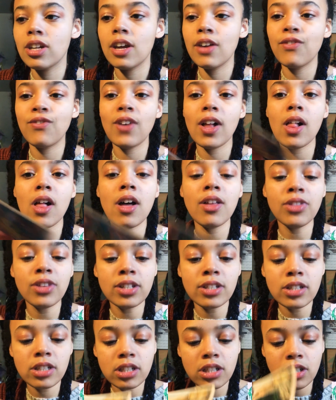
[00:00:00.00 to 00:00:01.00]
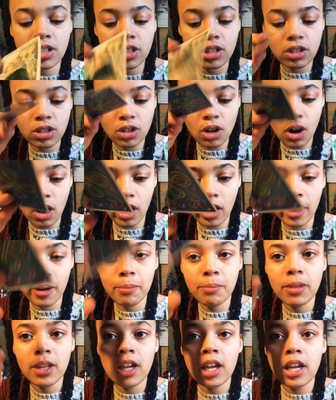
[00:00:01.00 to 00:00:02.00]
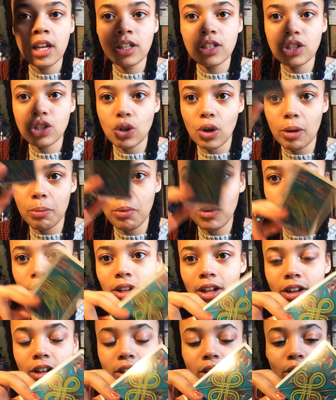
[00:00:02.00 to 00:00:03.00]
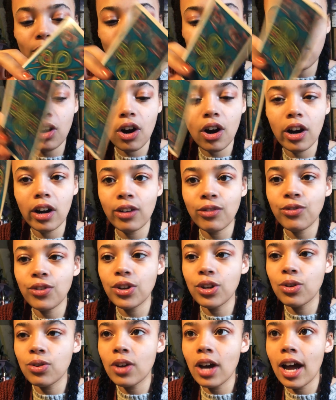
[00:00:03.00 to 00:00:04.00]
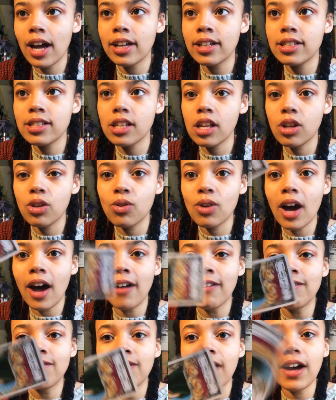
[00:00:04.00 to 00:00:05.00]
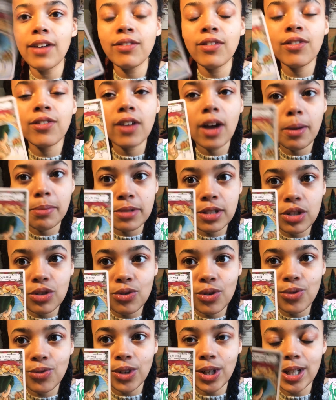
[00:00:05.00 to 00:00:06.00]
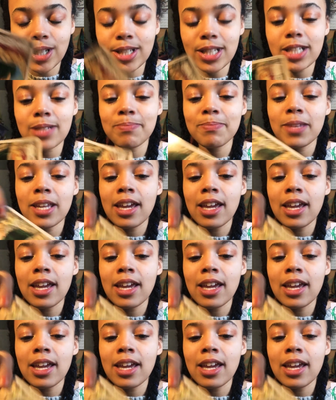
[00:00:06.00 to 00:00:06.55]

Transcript: It fell on the star, so I pulled out another card for you guys, and you got Five of Cups in reverse,